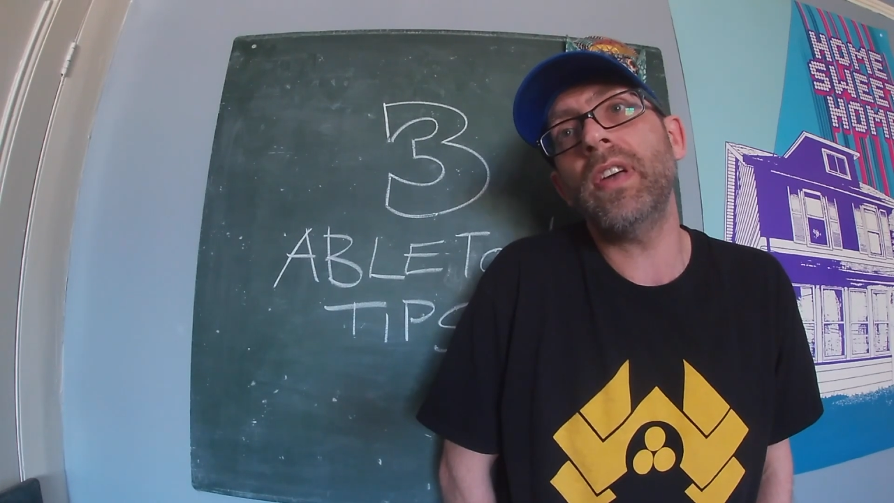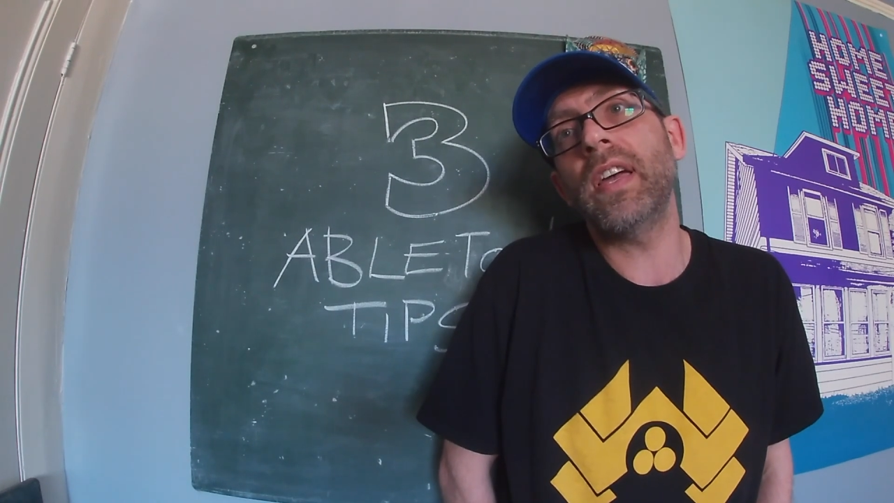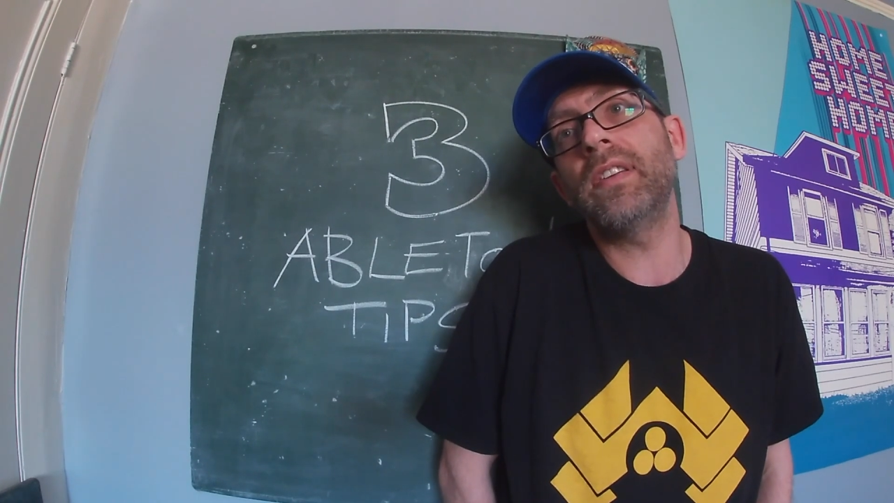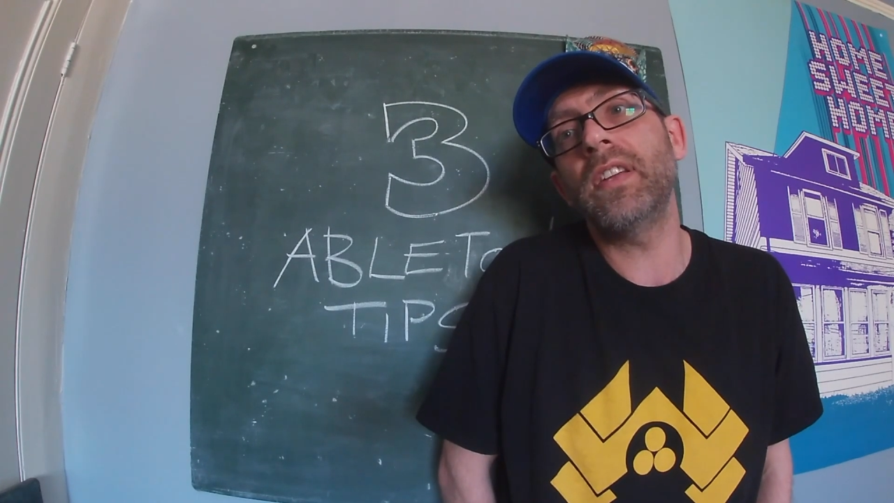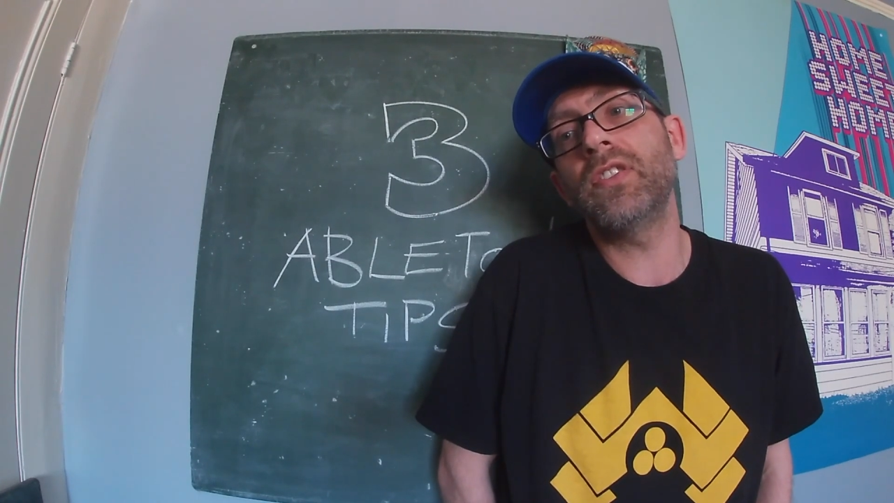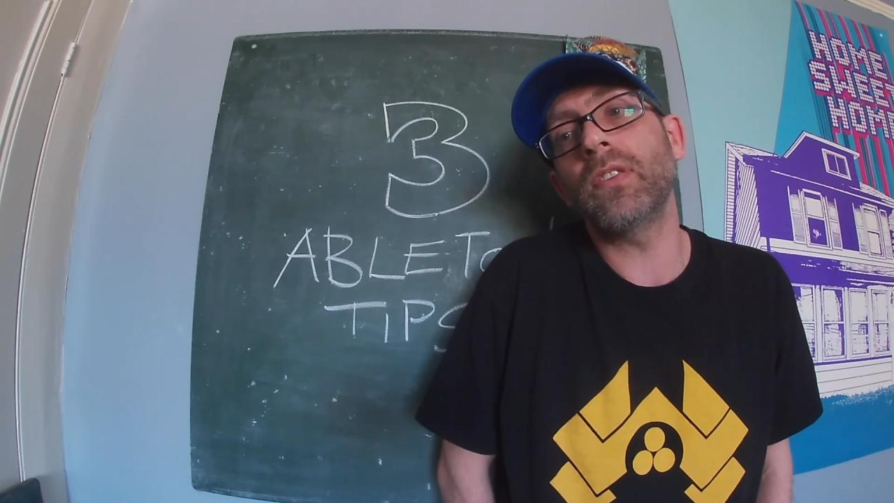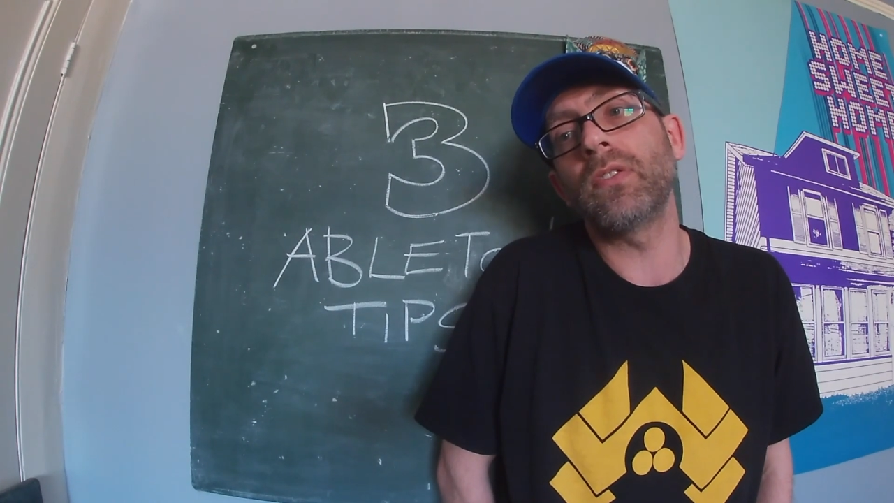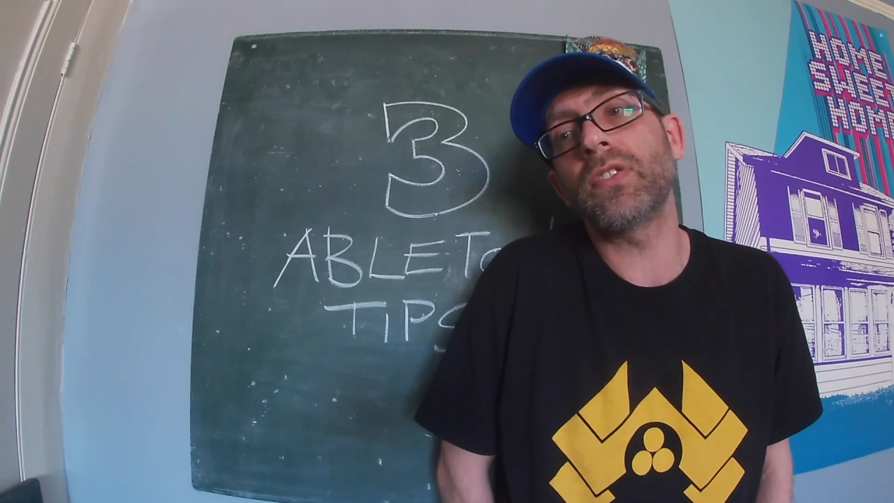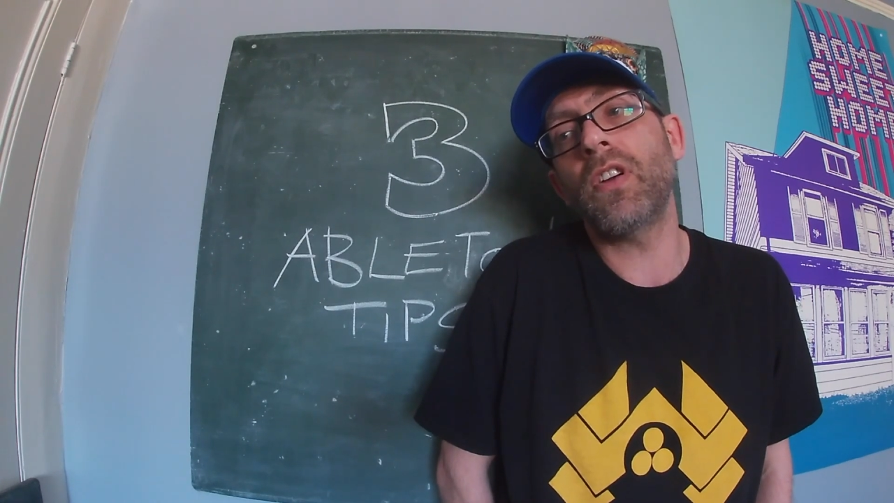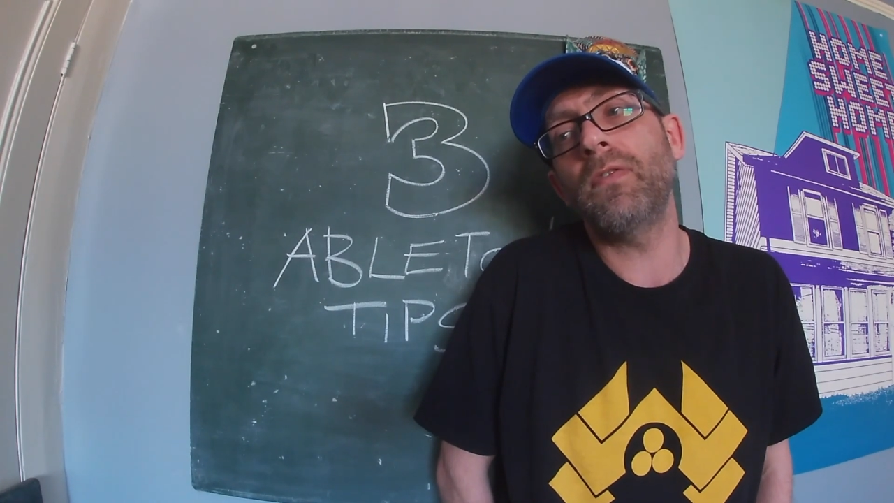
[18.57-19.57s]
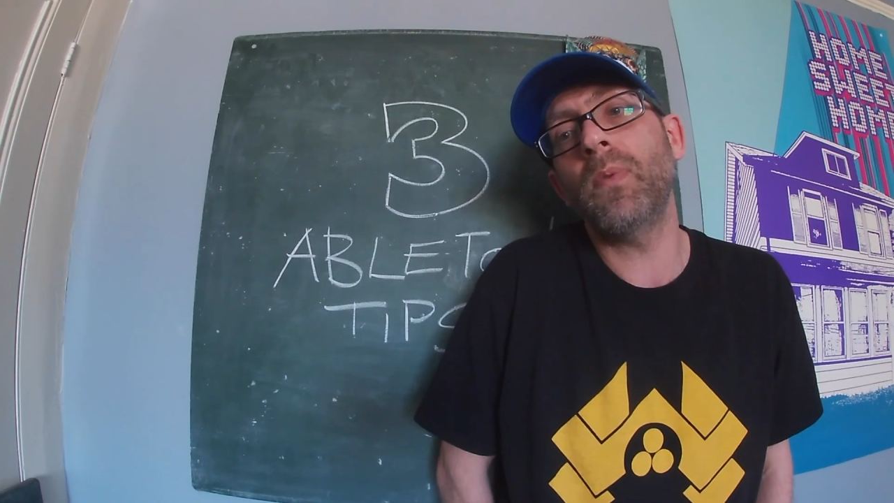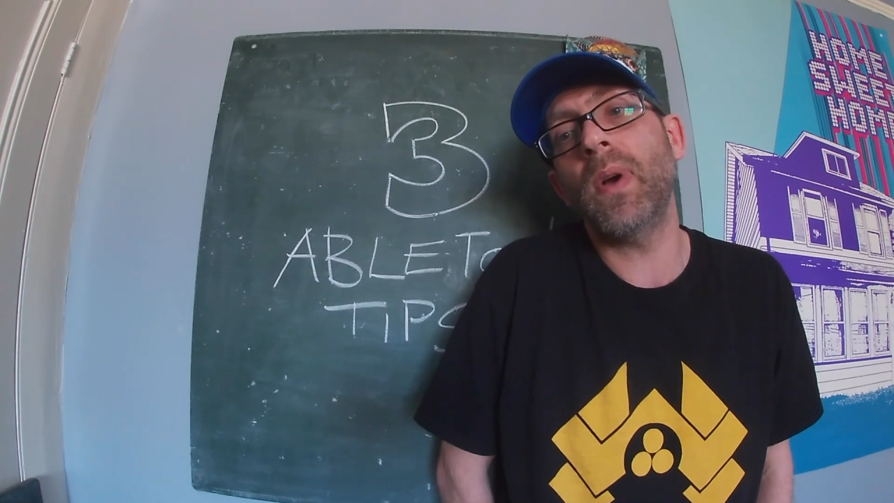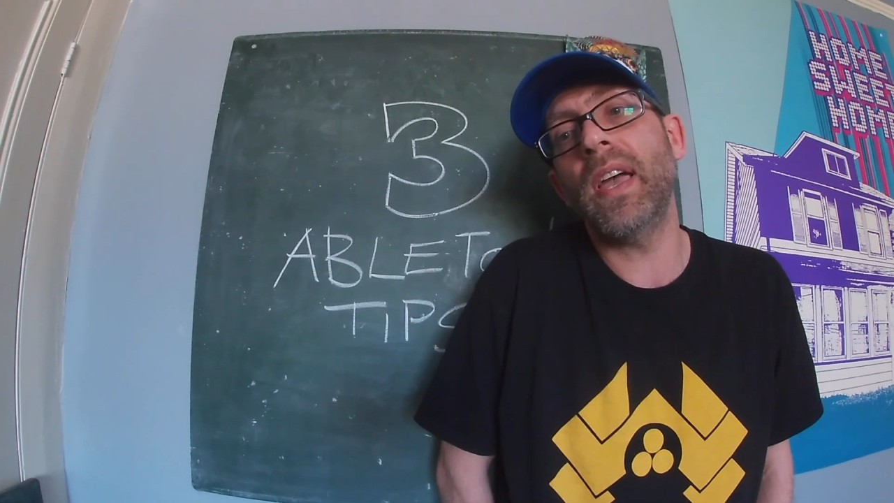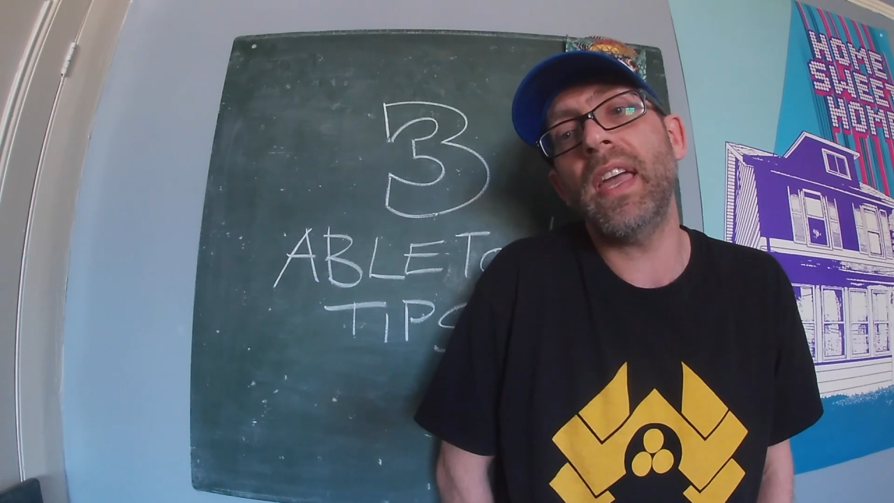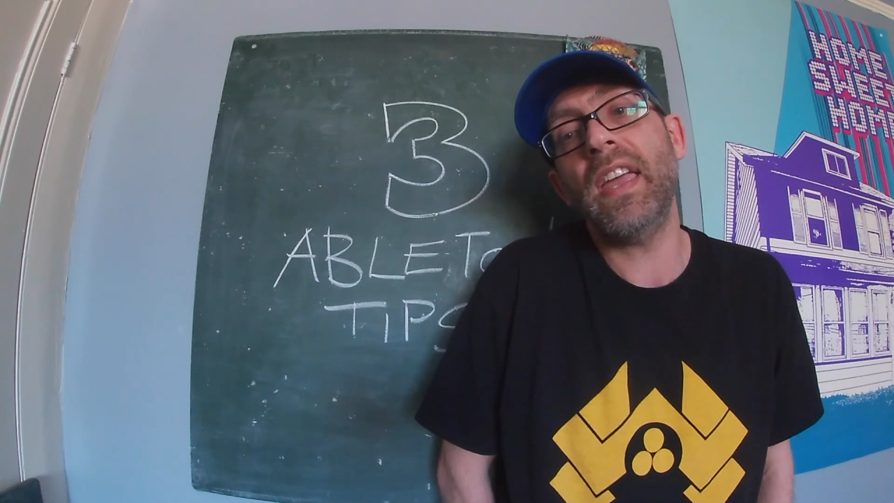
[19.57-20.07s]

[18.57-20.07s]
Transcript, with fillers: other digital software